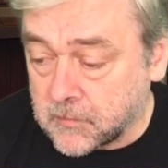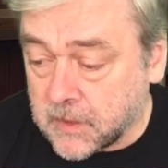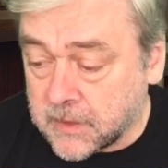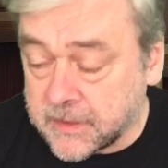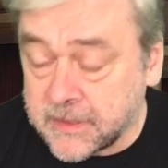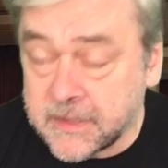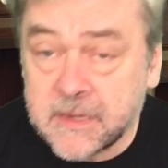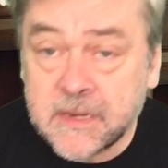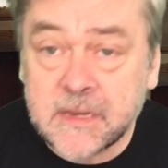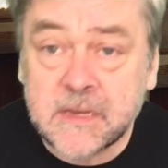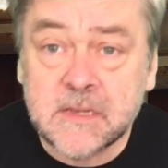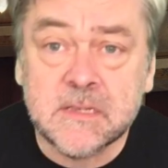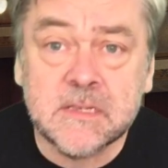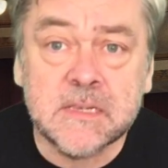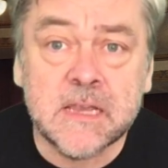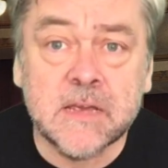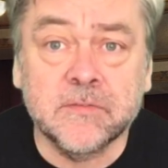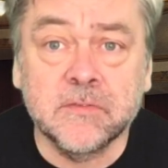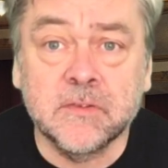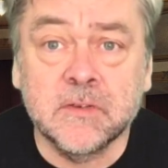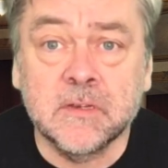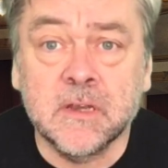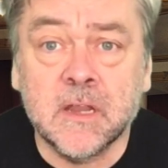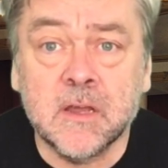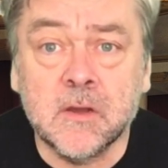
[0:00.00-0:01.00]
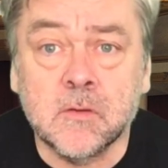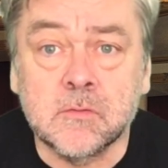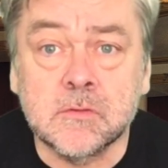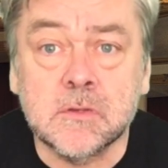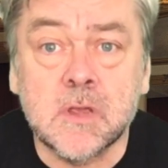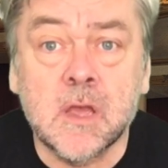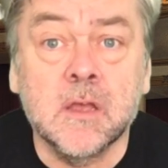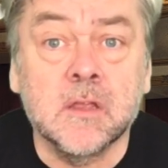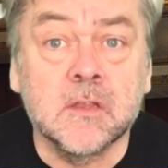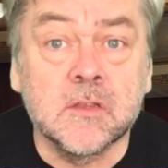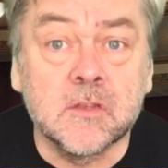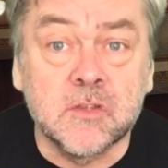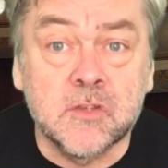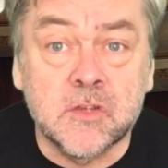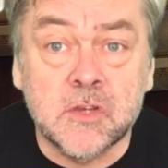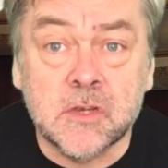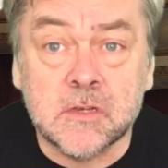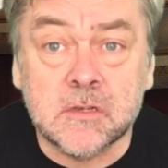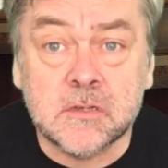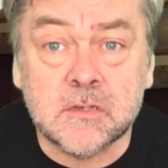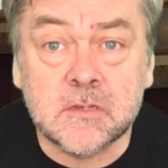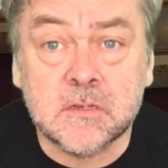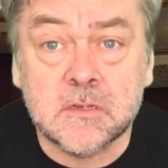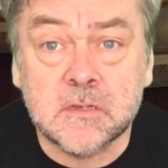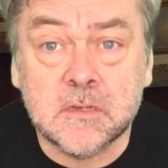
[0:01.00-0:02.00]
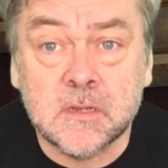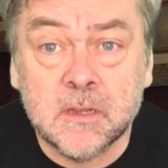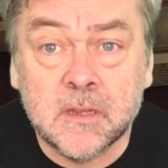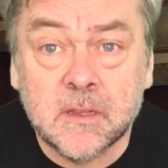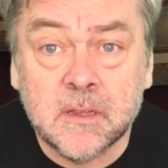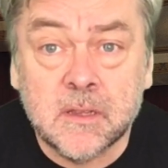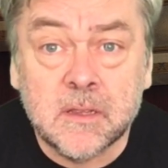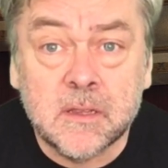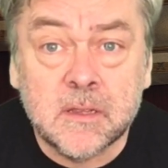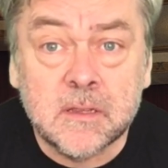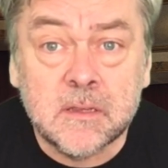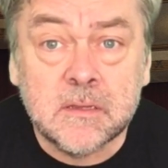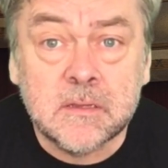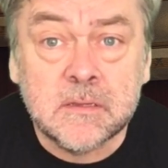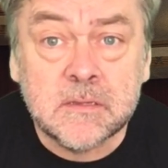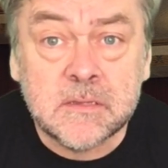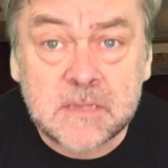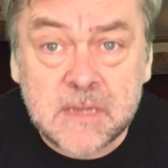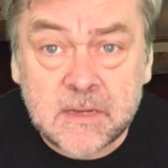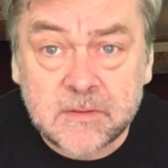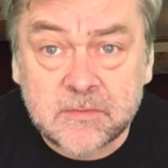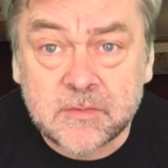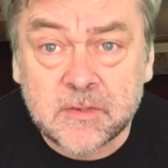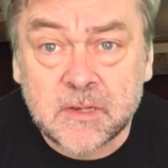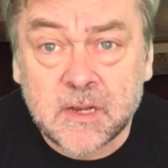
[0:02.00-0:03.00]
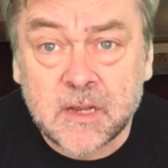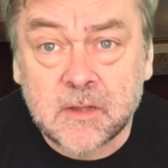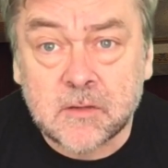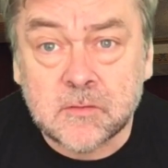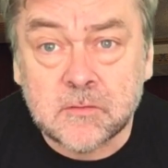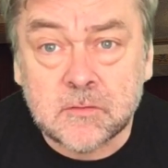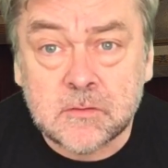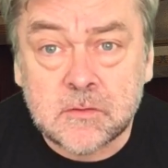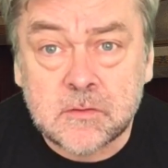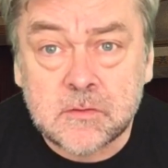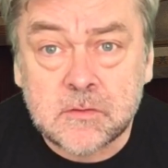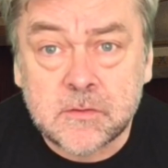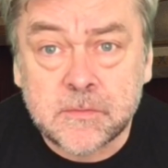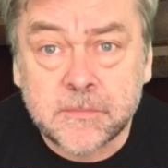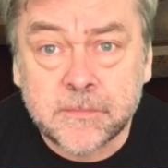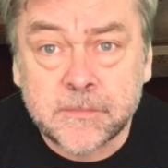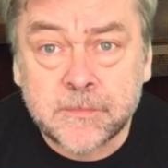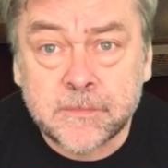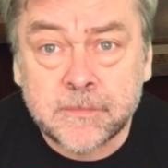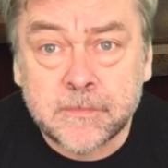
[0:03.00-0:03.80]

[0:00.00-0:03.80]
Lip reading: you need 7 notes, just 7 notes.